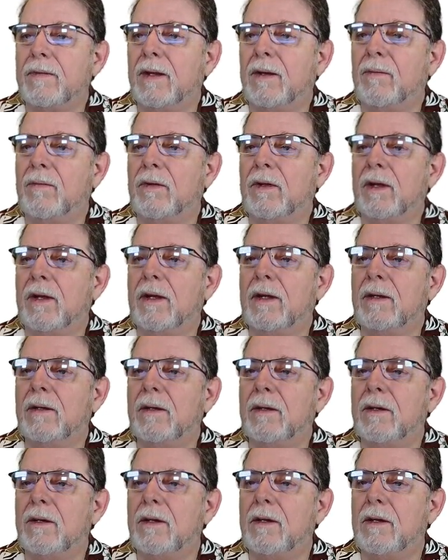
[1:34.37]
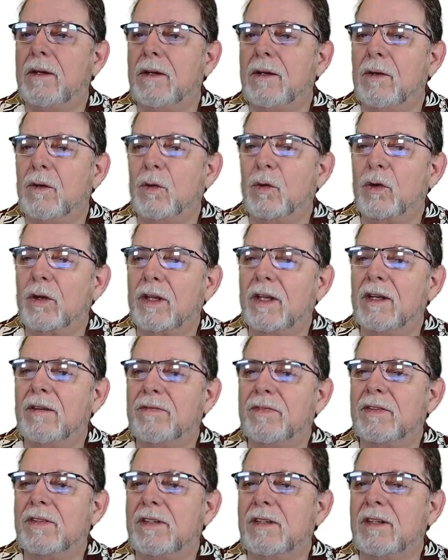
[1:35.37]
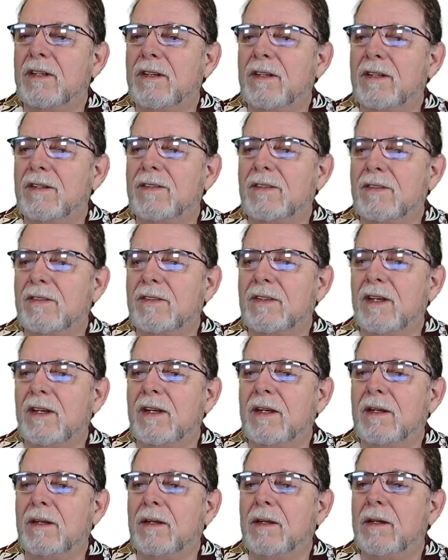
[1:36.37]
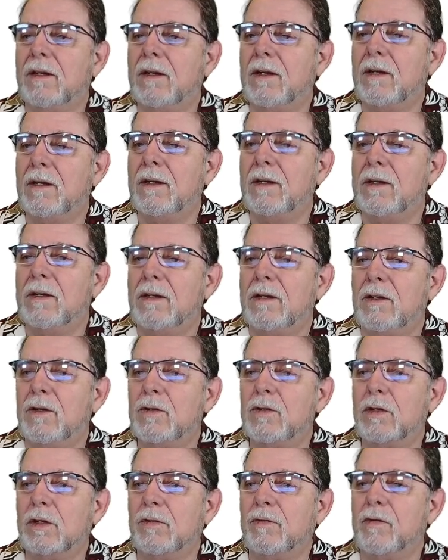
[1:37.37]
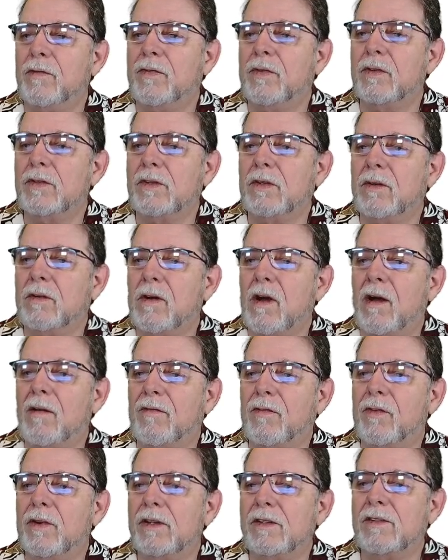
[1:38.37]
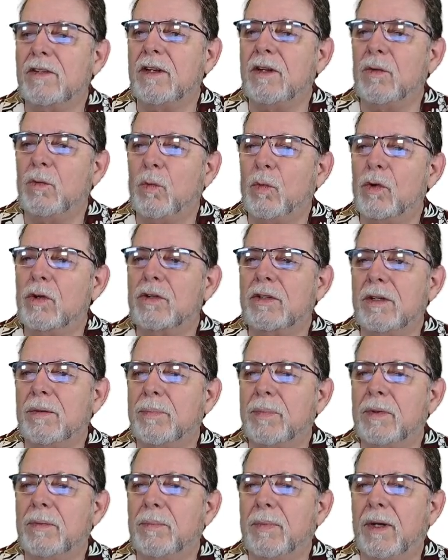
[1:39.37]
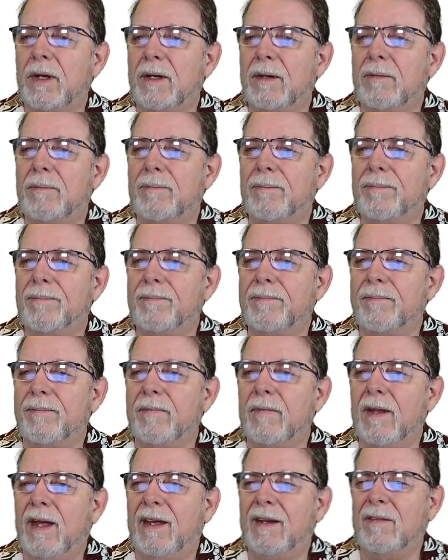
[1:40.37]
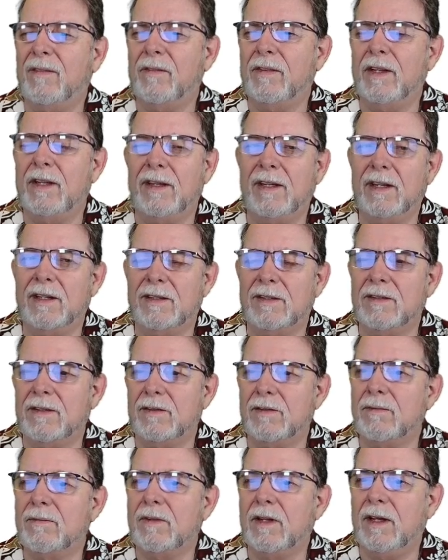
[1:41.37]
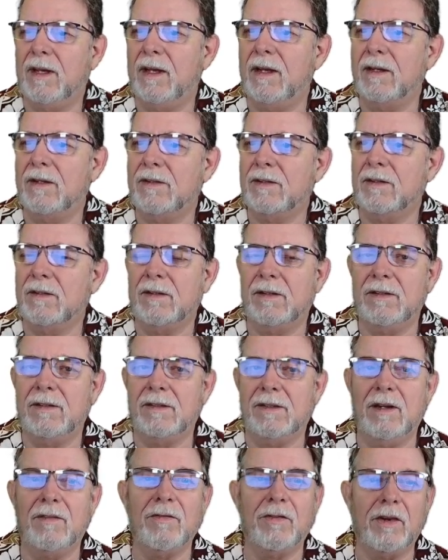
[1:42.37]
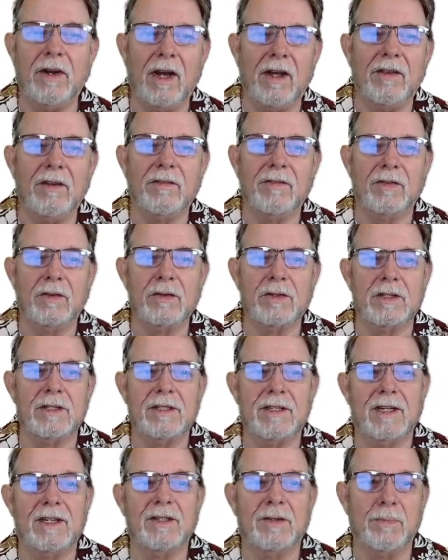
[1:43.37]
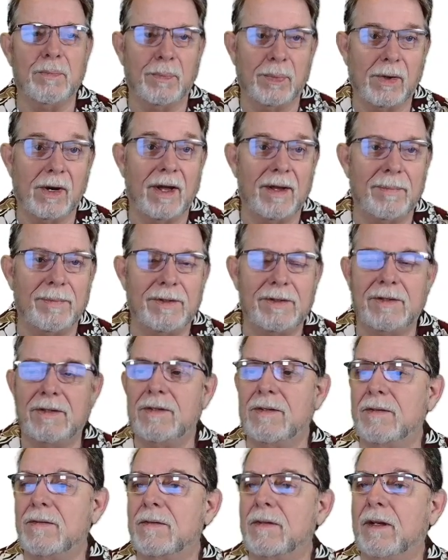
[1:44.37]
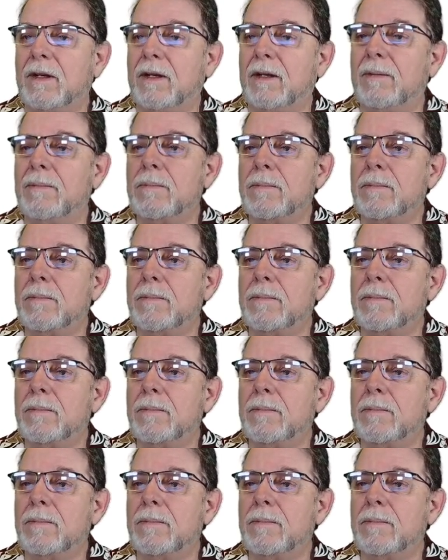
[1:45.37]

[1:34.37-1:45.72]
Okay? Or gifts. And this is saying, usually refers to offerings in worship, but I don't think that's the case, because every other version says bribes. Okay?